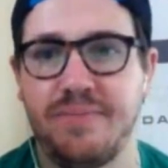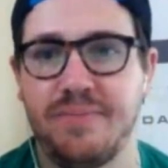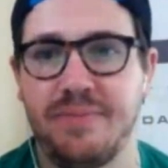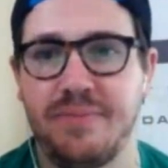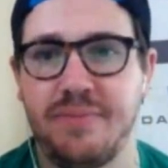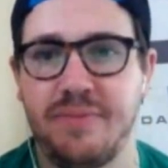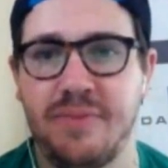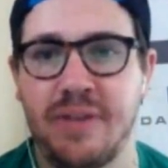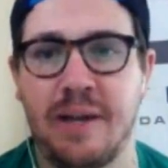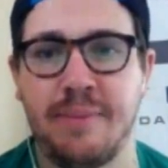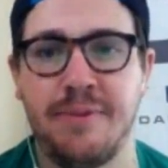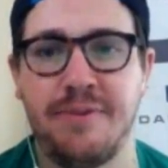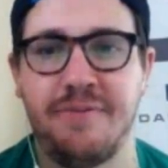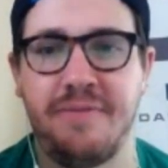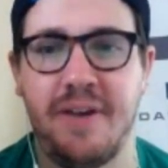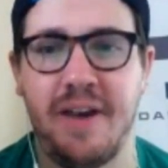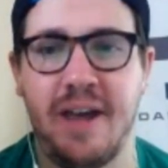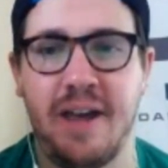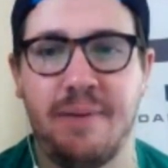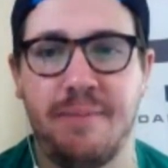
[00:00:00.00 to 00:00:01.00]
Tommy
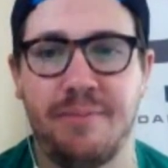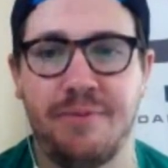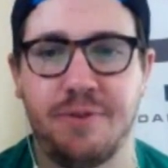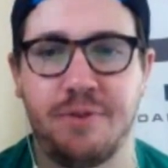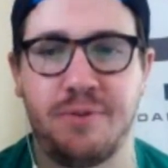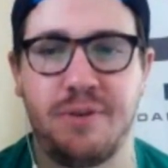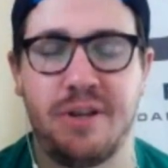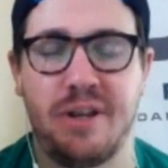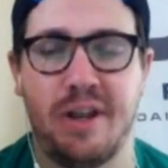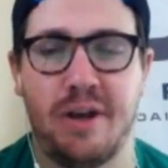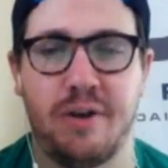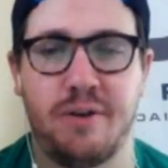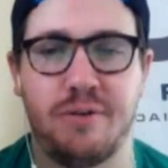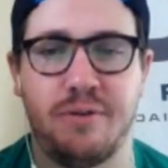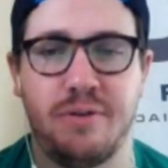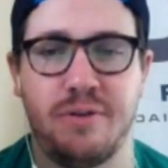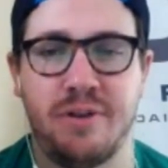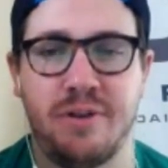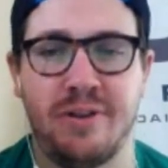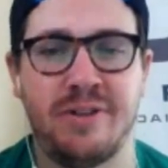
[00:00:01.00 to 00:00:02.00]
Pham, thirty-nine
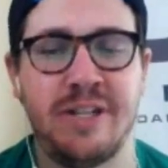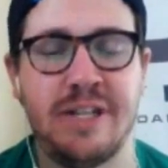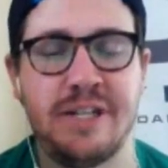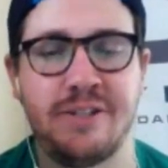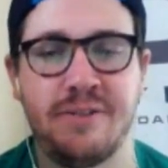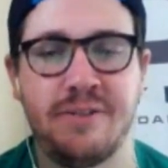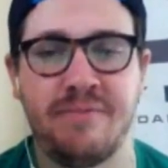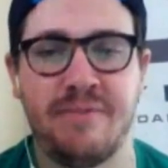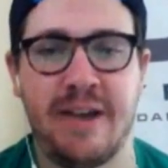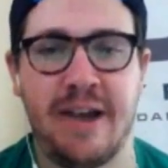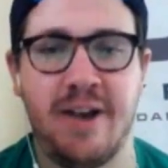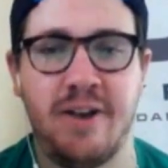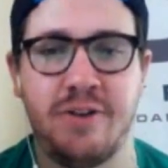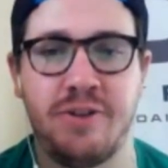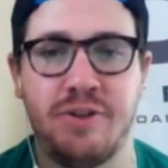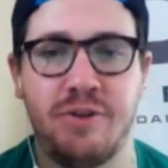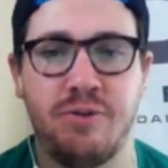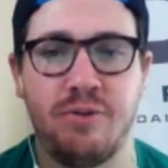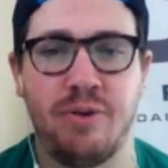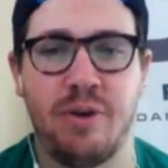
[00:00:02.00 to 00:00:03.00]
hundred, decent
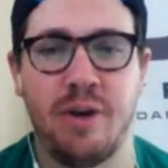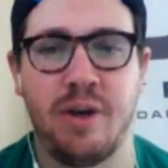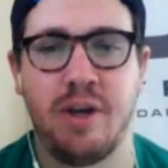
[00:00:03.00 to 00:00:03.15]
value.